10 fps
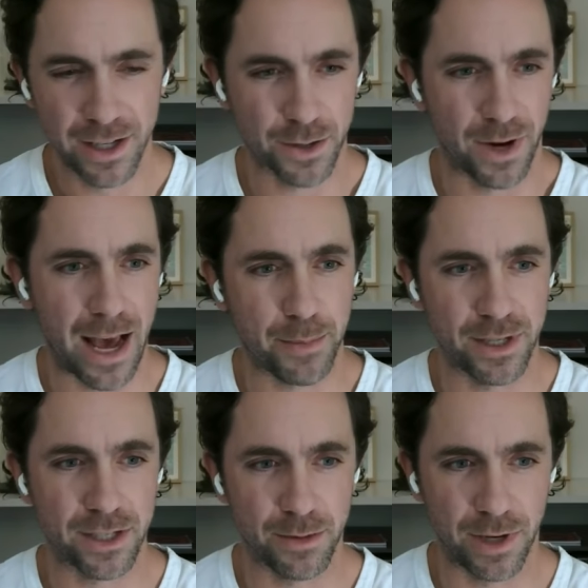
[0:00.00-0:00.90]
So it
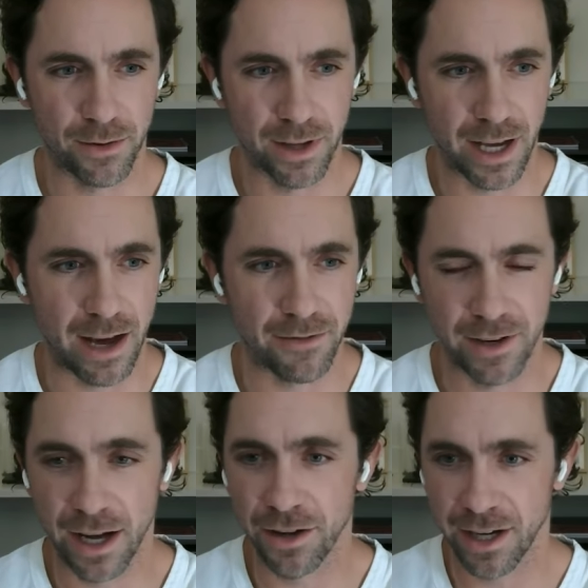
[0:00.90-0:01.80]
happens to be a really high
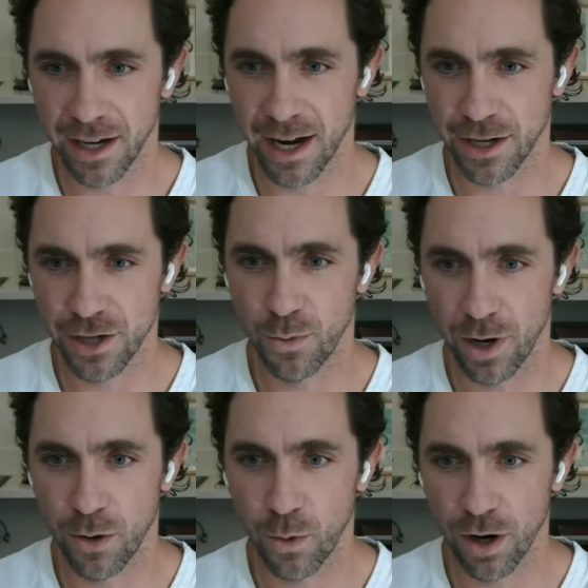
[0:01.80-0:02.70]
fidelity connection
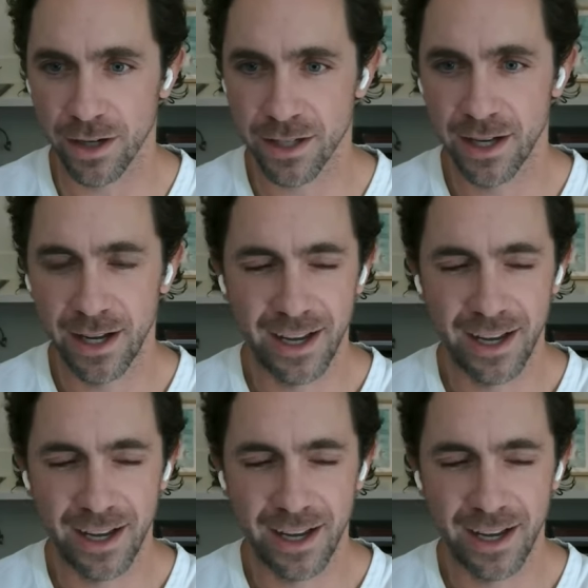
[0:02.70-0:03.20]
when it works.